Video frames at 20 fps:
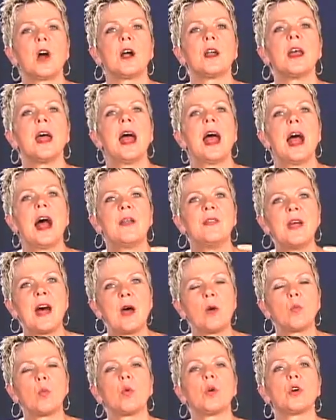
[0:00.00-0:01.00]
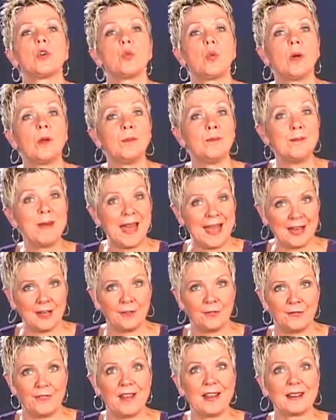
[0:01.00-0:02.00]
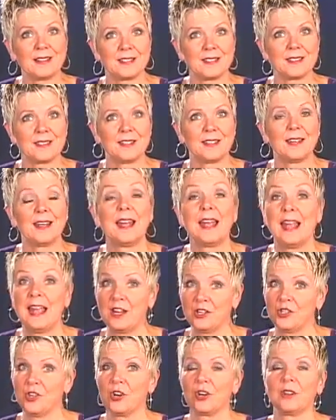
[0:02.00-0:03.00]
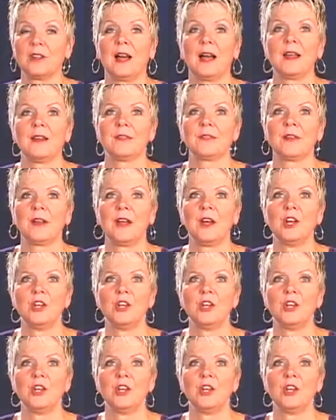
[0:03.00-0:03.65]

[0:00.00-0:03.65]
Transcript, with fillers: God, and that word will manifest in your life.